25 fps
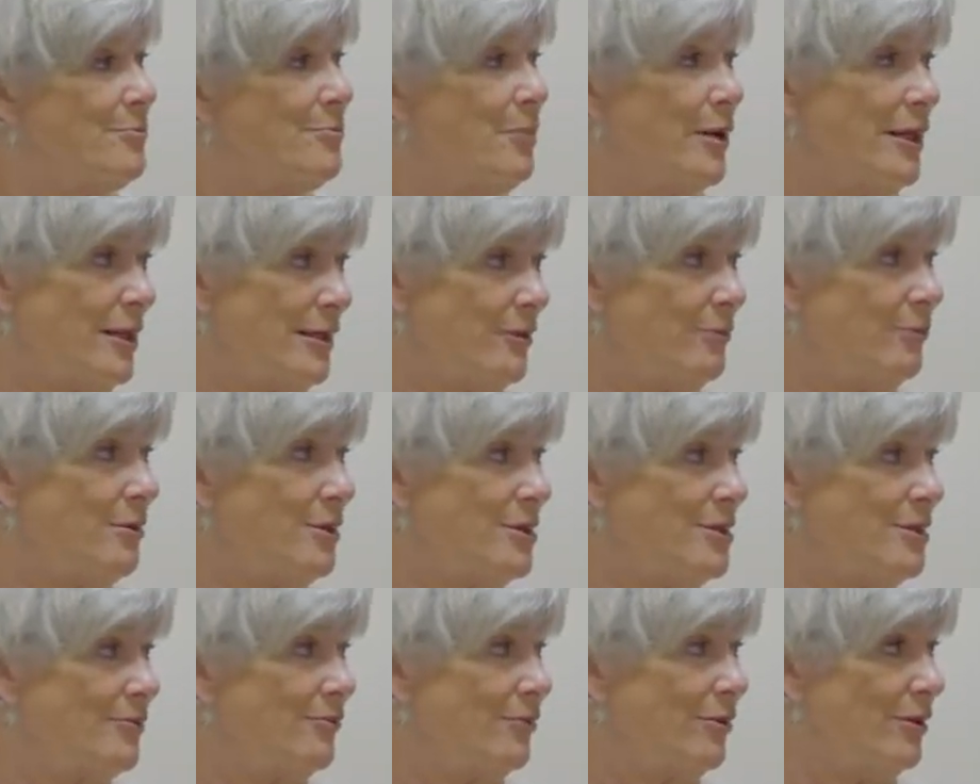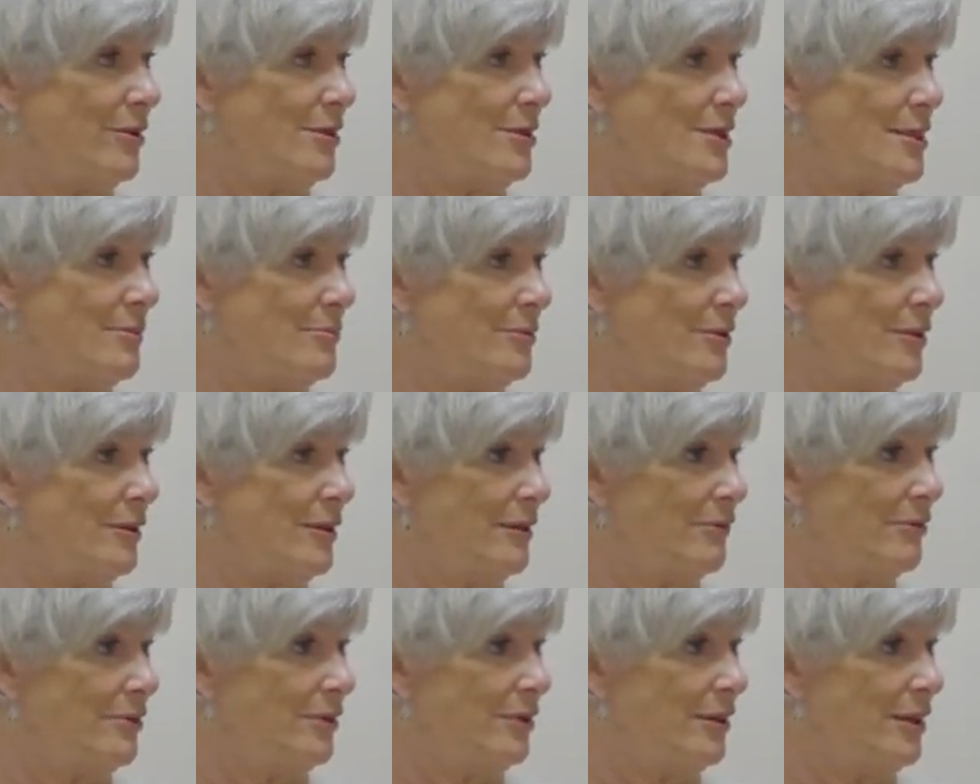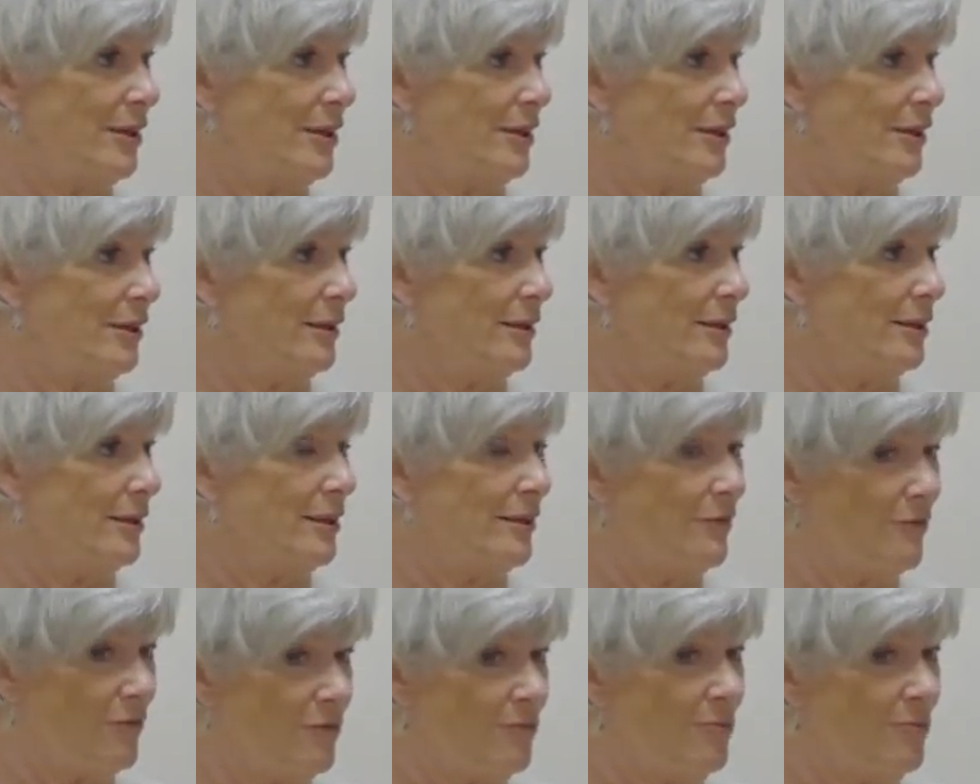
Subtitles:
body wants to fall asleep at 11 o'clock. If you